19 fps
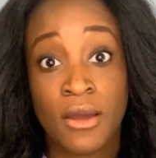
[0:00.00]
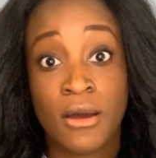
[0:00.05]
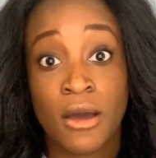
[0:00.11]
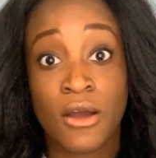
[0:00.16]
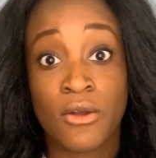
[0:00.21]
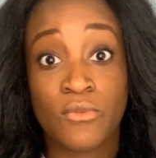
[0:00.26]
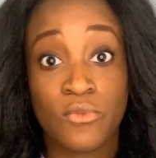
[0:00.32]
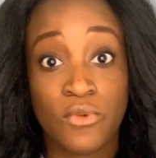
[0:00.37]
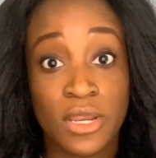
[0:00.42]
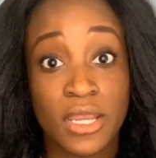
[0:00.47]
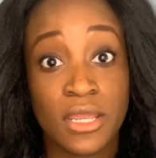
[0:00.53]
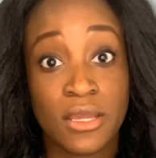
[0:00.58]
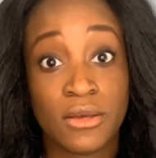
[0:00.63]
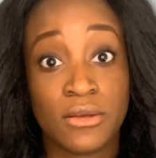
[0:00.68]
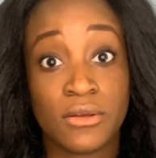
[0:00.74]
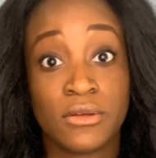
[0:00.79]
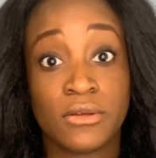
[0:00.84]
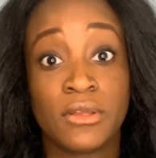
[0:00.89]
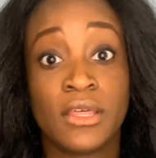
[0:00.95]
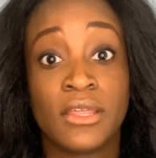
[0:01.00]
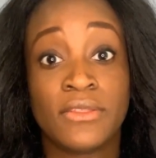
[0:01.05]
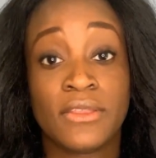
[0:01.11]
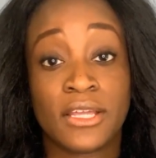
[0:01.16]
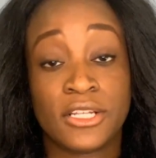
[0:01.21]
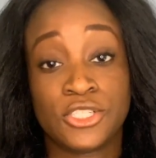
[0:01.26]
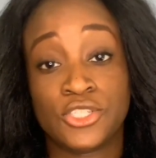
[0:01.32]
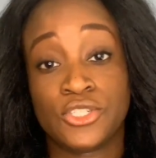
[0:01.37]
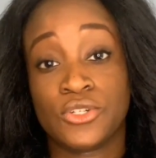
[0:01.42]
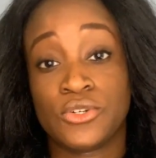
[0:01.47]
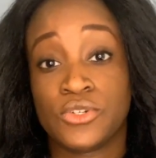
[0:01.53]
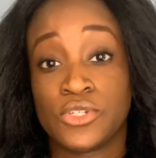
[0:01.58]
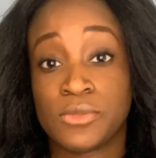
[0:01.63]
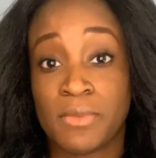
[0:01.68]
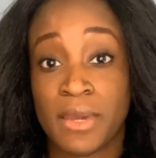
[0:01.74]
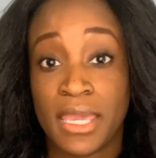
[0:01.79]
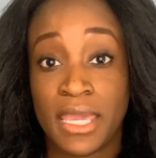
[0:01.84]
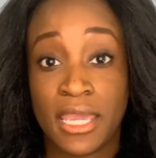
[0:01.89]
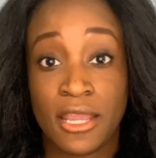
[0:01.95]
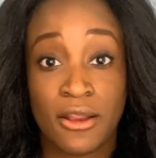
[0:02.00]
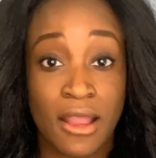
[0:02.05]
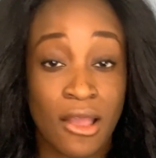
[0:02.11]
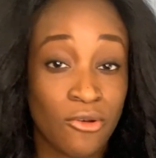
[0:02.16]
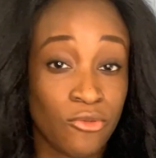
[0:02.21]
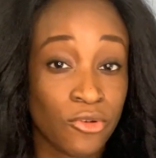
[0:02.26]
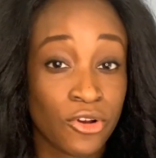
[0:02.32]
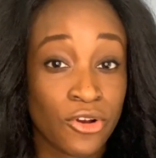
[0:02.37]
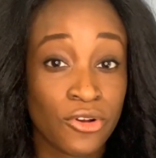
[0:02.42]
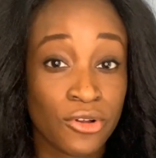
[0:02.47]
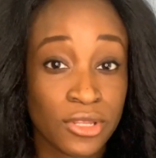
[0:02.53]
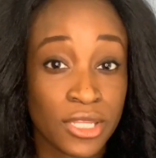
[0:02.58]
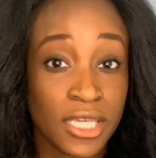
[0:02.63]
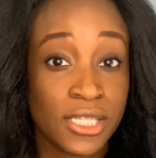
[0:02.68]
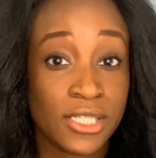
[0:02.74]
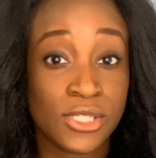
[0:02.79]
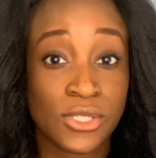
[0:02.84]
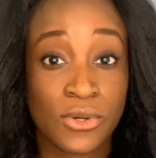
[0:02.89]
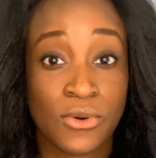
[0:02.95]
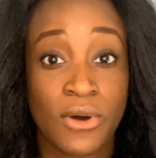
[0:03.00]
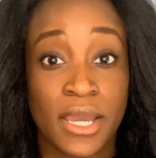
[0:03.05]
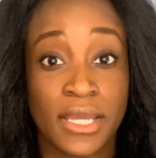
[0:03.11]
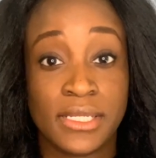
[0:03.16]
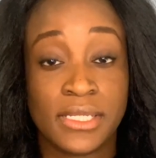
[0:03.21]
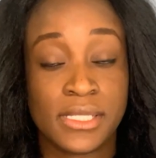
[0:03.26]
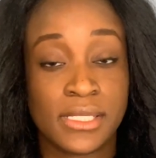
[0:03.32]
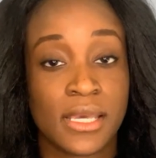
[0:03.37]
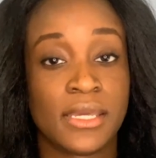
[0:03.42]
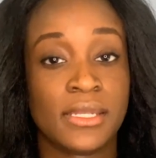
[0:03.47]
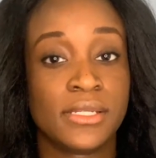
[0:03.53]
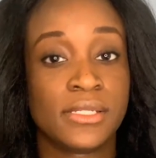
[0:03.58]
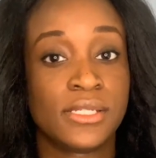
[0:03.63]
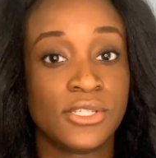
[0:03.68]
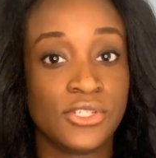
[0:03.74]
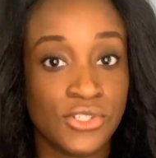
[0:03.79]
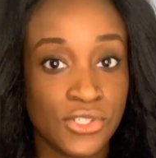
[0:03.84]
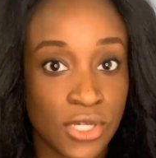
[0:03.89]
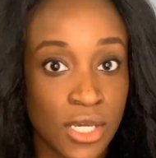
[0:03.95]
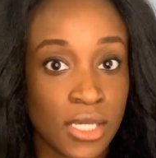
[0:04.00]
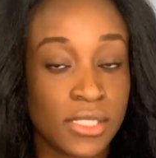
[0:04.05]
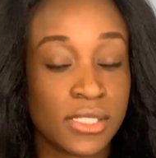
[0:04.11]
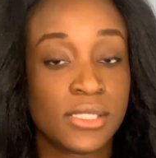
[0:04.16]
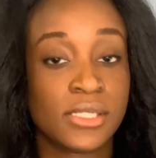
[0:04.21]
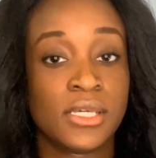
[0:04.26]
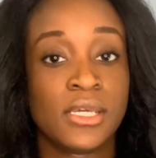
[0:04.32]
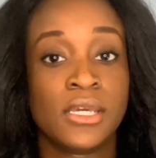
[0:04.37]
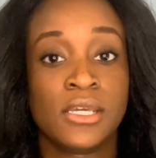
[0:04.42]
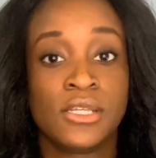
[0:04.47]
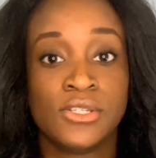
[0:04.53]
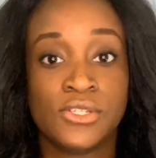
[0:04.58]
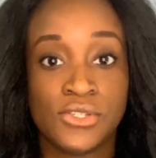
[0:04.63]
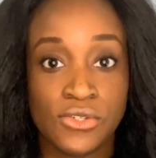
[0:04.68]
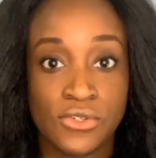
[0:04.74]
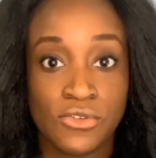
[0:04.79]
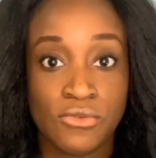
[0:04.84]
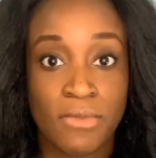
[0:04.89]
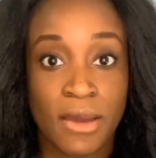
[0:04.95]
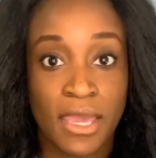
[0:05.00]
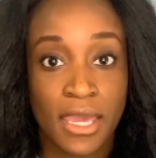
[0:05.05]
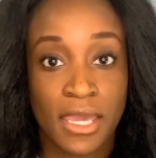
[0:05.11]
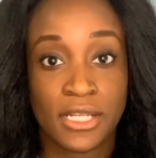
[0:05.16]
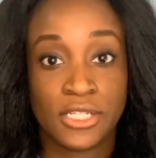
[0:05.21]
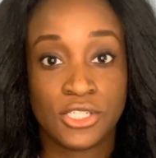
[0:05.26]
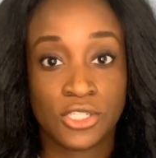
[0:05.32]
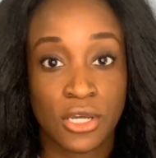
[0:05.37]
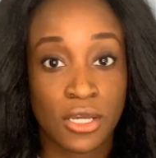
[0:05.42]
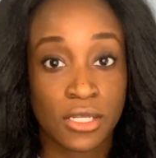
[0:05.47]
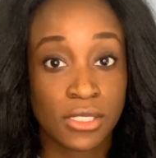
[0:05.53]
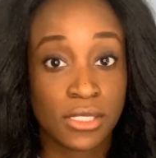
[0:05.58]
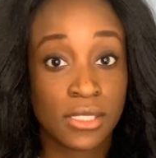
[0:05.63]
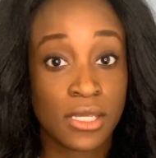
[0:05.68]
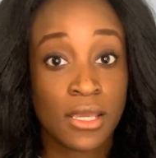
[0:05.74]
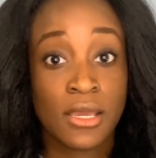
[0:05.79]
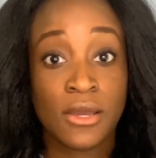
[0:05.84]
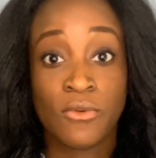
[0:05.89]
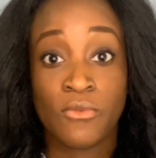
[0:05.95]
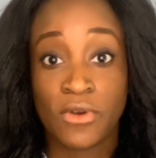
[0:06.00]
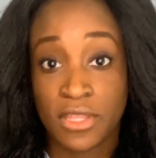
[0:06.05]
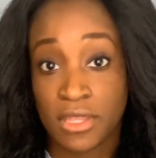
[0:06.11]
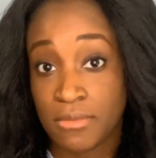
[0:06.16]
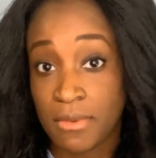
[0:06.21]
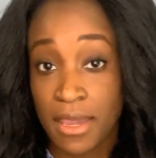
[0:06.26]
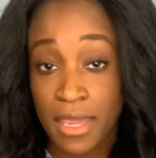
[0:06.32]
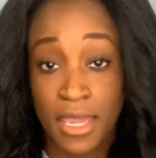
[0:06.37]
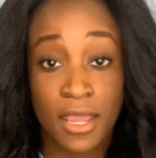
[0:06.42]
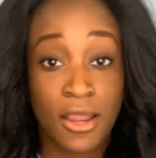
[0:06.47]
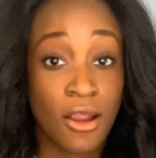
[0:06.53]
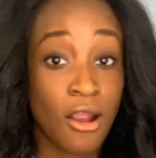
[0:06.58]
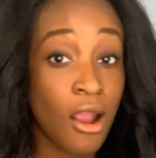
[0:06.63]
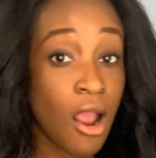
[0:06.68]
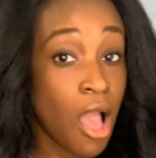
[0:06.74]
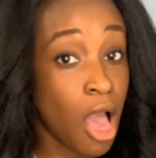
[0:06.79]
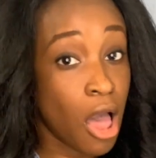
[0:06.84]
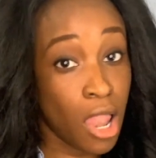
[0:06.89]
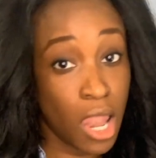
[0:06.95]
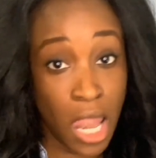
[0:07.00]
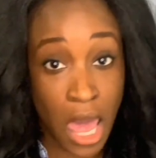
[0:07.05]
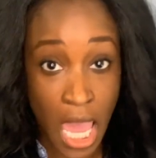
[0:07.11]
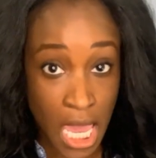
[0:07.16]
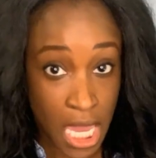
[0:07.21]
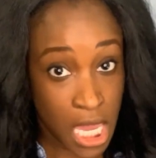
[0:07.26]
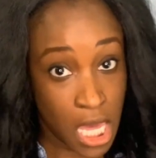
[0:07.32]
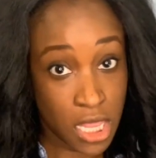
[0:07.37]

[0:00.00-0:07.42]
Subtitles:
a reel that shows my hair out and curly, so I decided to just do my headshots with my hair like